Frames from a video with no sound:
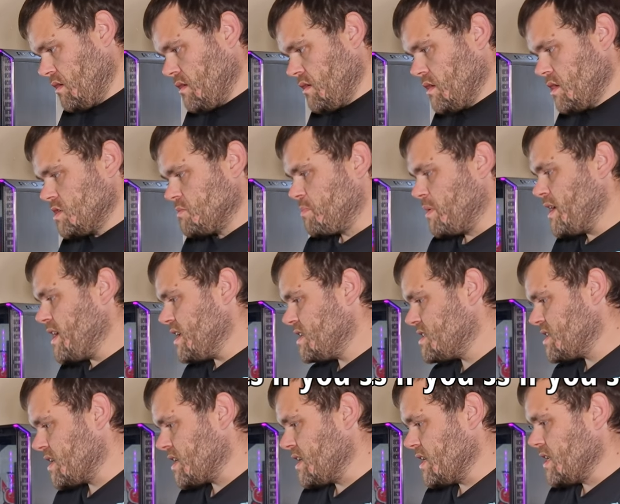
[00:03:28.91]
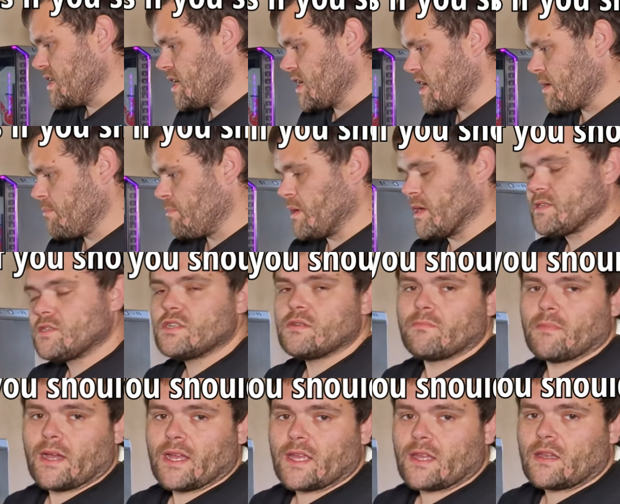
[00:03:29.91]
it's basically like a budget
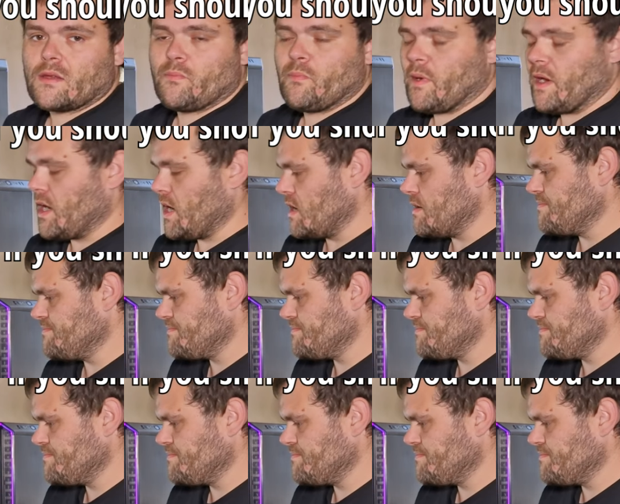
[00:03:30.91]
mic, but